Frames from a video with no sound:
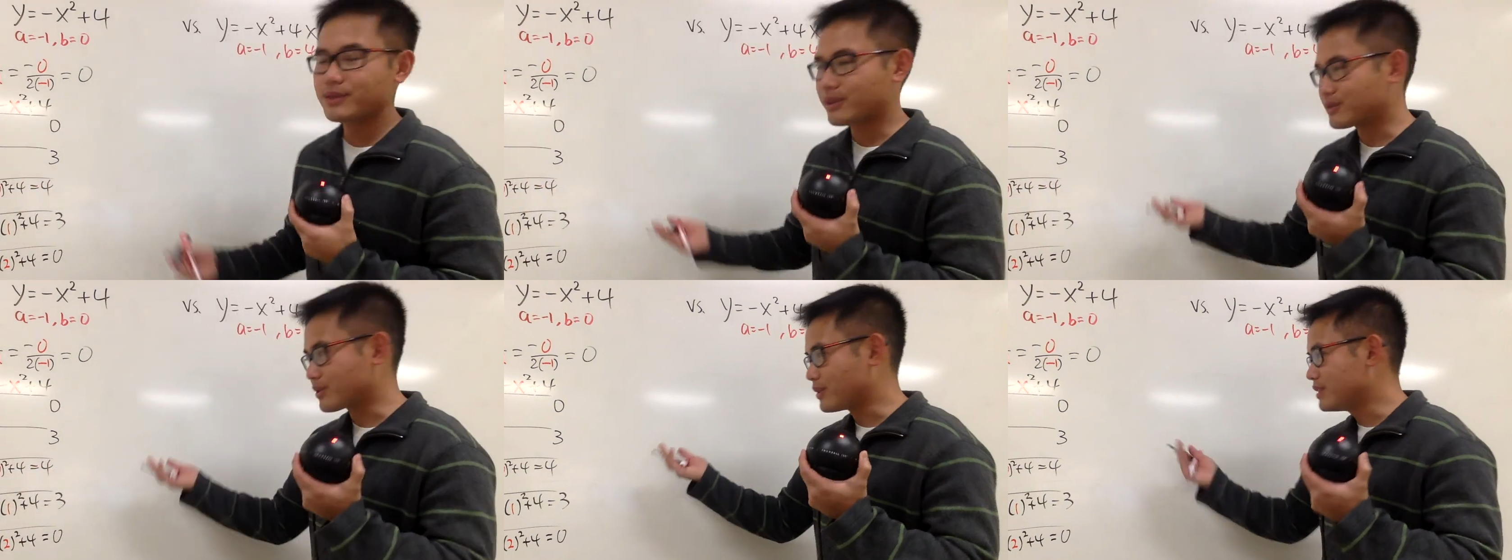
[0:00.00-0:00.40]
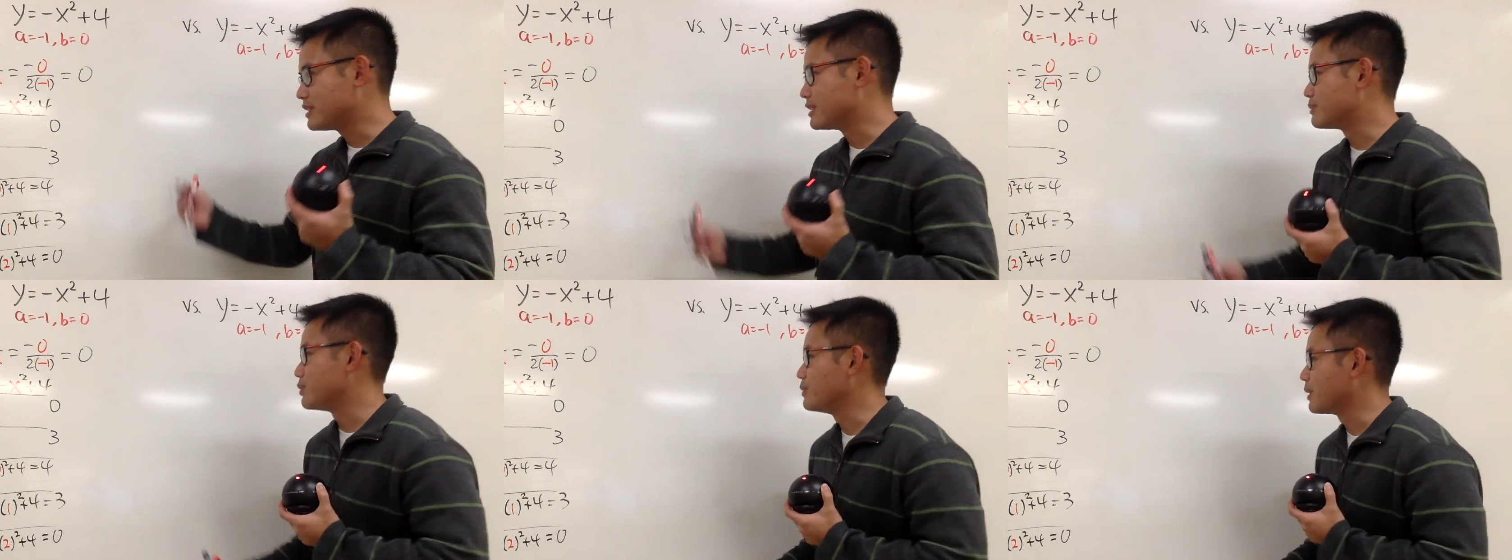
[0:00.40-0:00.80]
So this
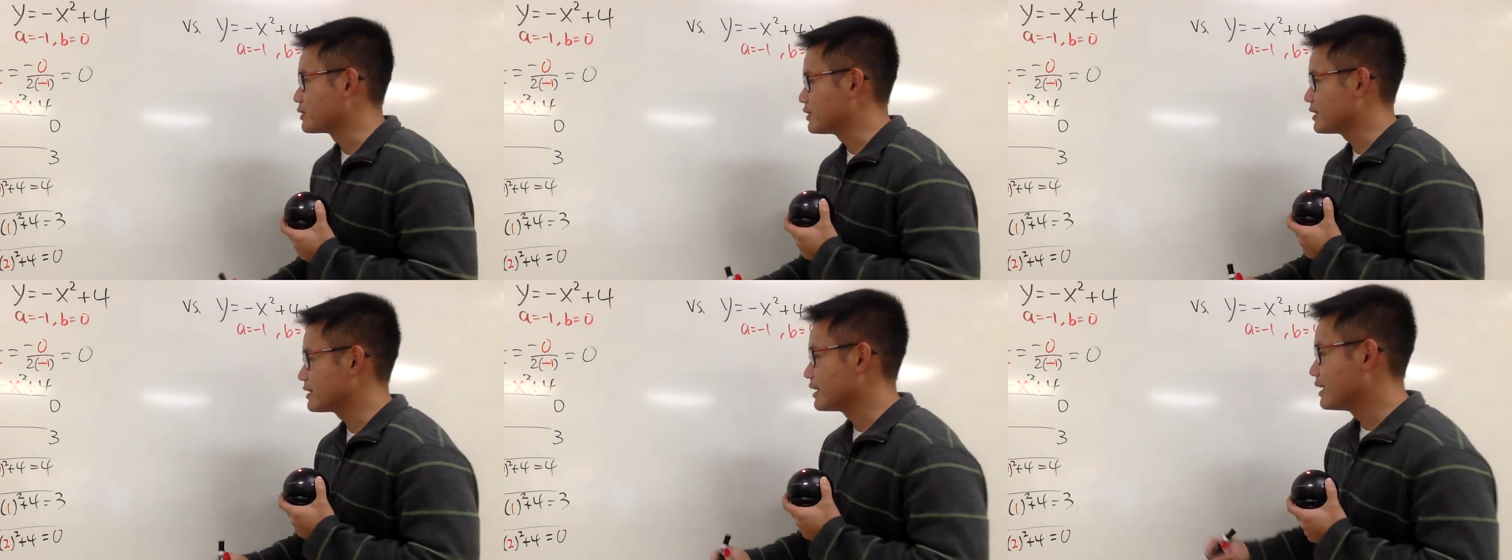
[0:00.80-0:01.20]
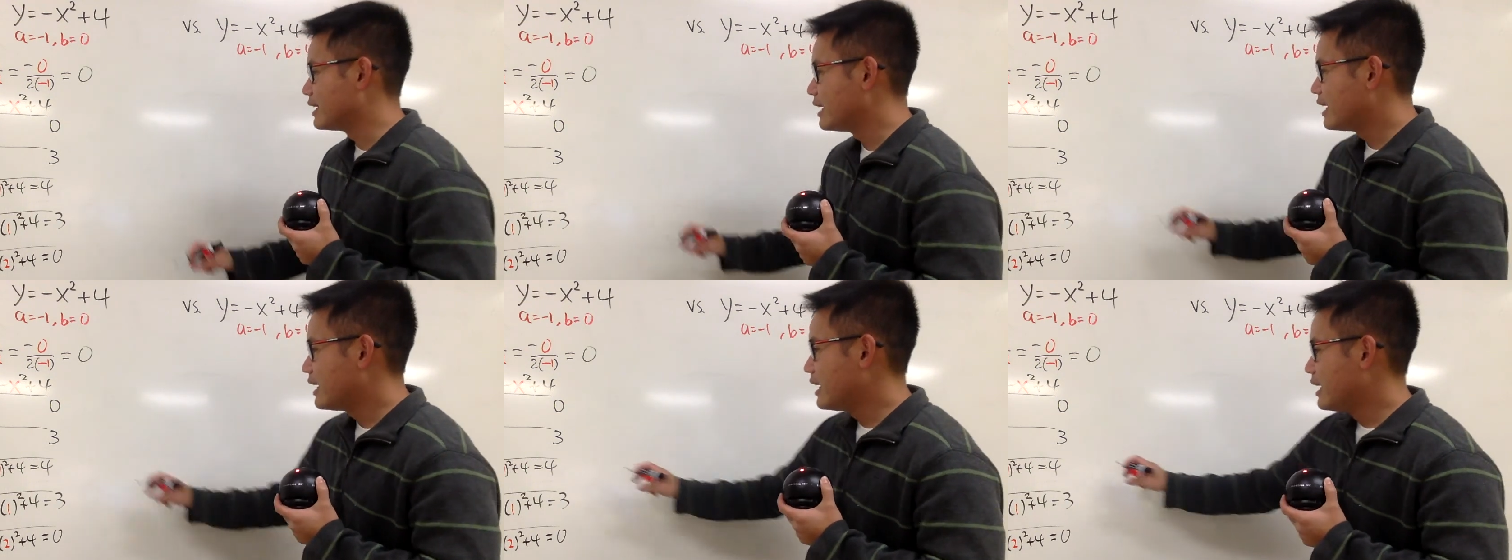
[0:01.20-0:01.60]
is pretty much it.
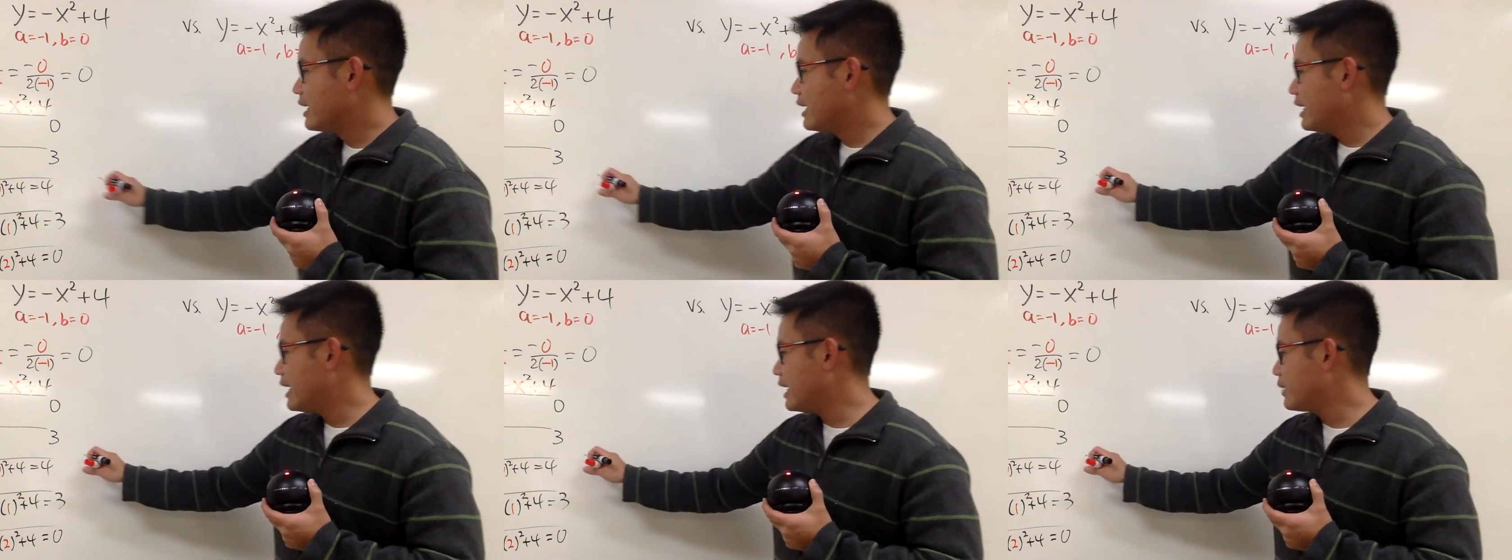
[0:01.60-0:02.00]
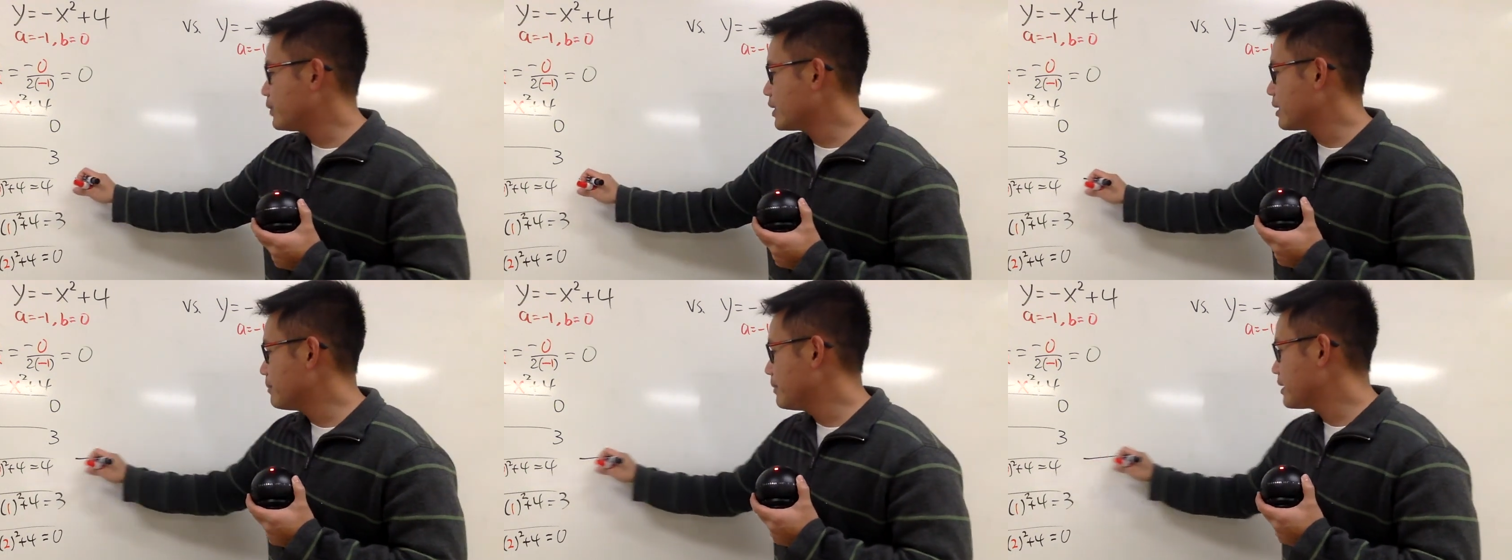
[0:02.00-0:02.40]
And we
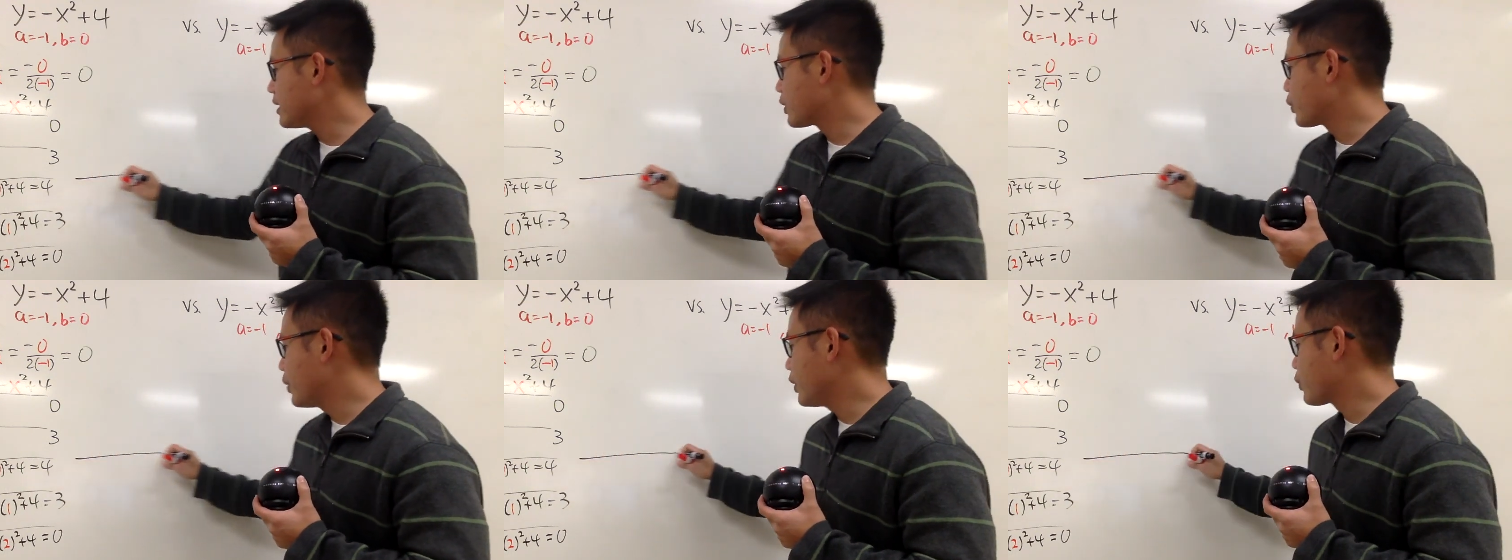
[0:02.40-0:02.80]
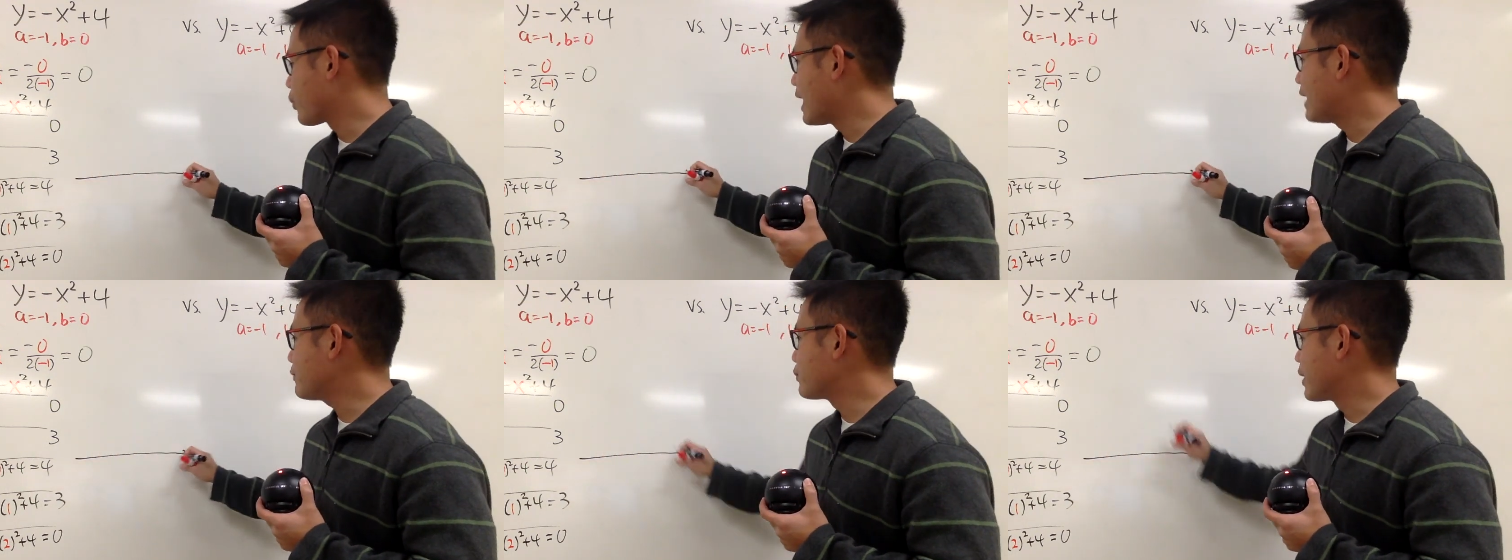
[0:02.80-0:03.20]
can make a quick
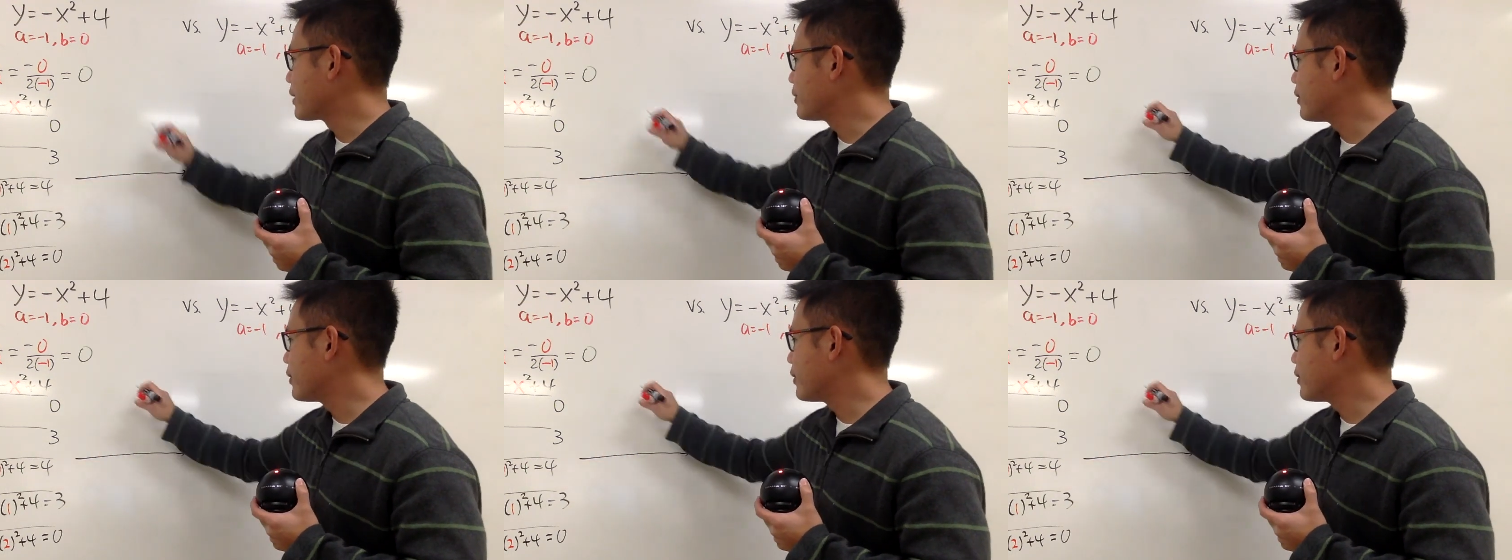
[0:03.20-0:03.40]
graph right